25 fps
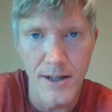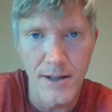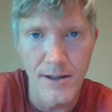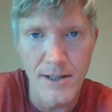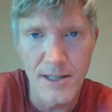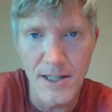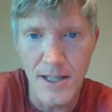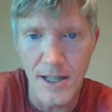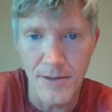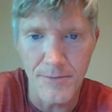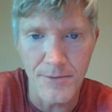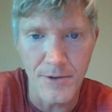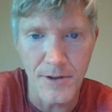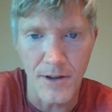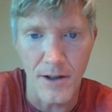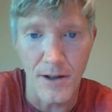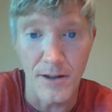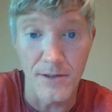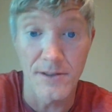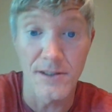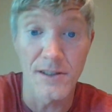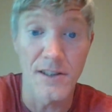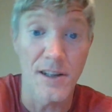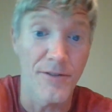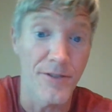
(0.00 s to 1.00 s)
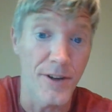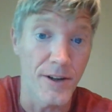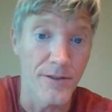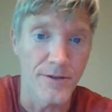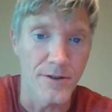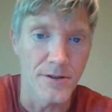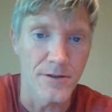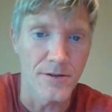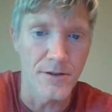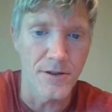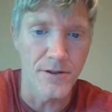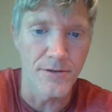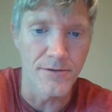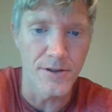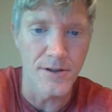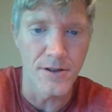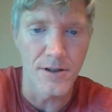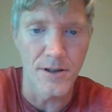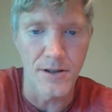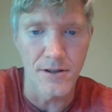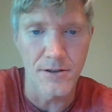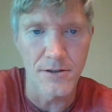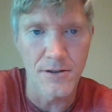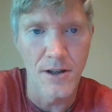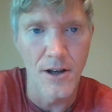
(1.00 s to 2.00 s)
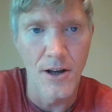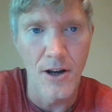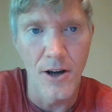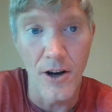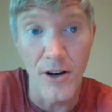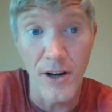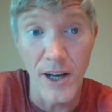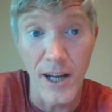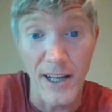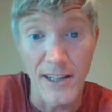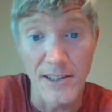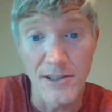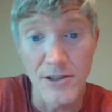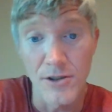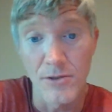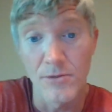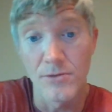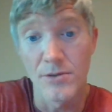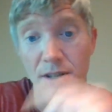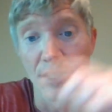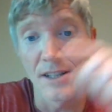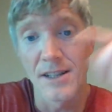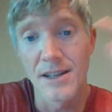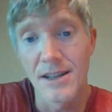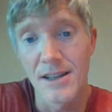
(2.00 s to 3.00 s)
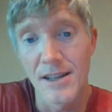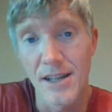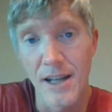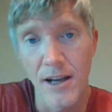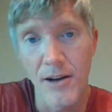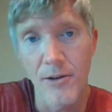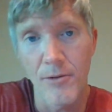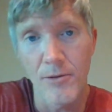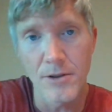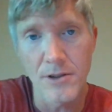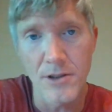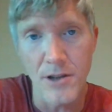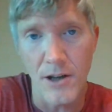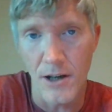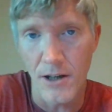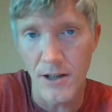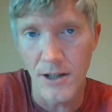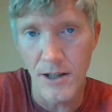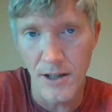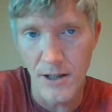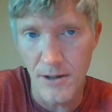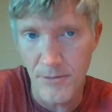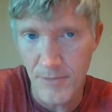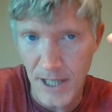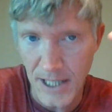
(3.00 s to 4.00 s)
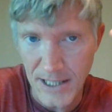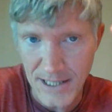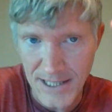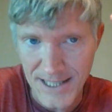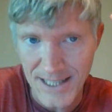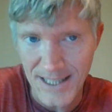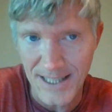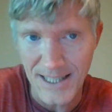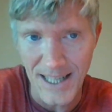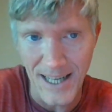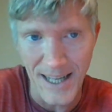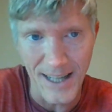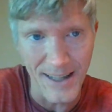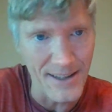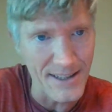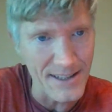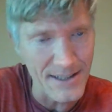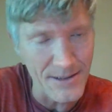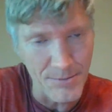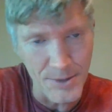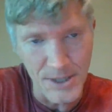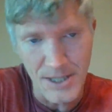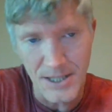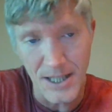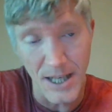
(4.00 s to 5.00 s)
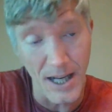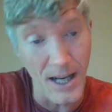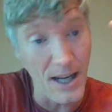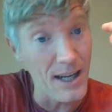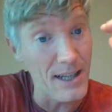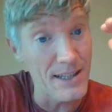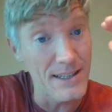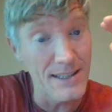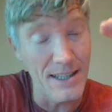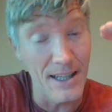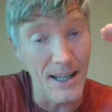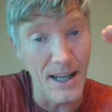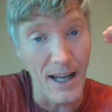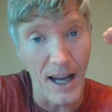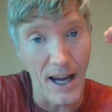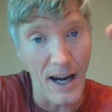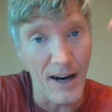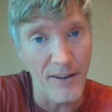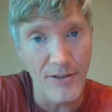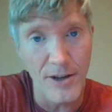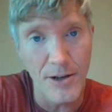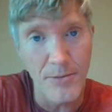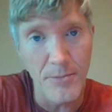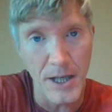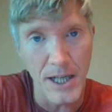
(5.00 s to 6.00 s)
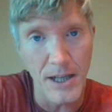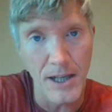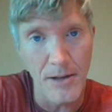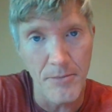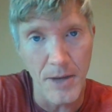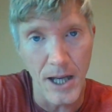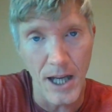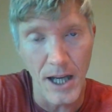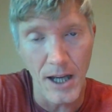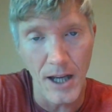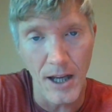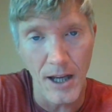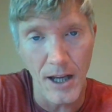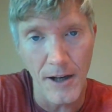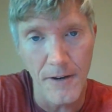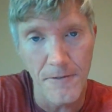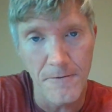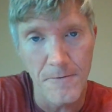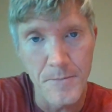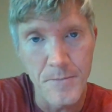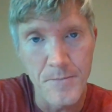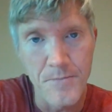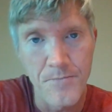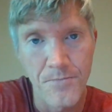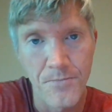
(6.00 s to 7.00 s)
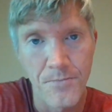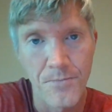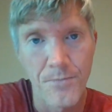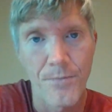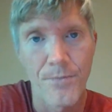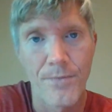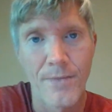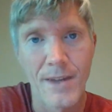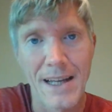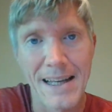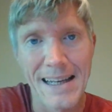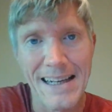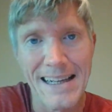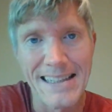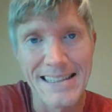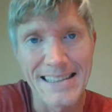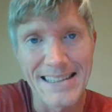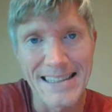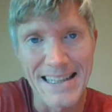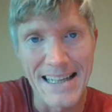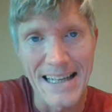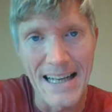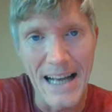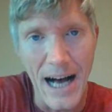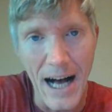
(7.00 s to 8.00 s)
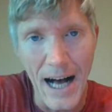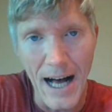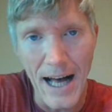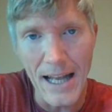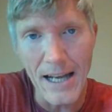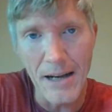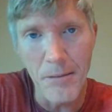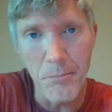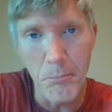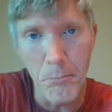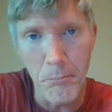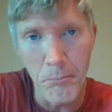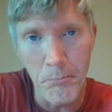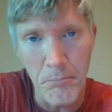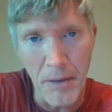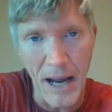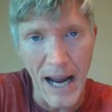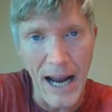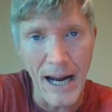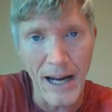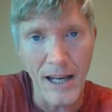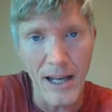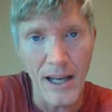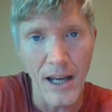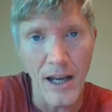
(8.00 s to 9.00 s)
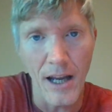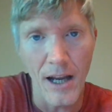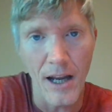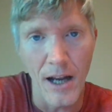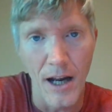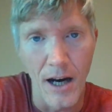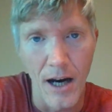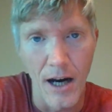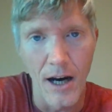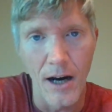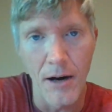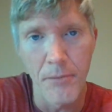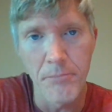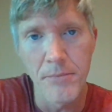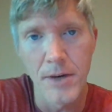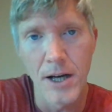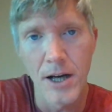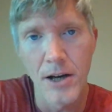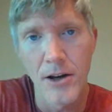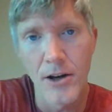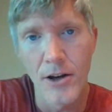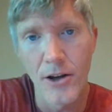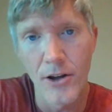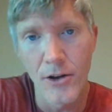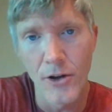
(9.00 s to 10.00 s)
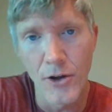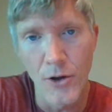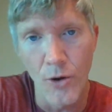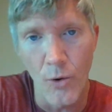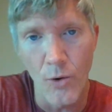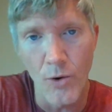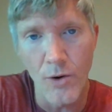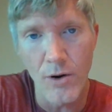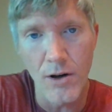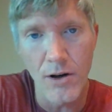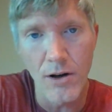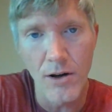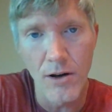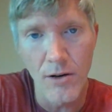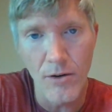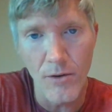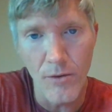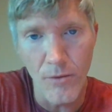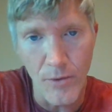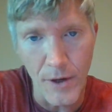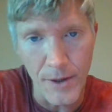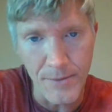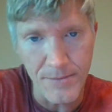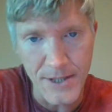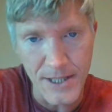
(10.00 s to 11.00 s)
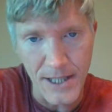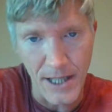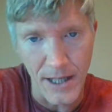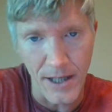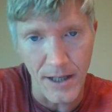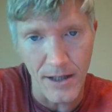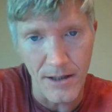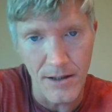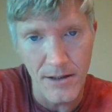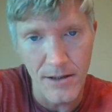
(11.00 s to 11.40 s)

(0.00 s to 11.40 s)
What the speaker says: tips on stuff I've learned over the years. Okay, so the thing we're talking about today, this mistake I see everybody making, is not backing up your website.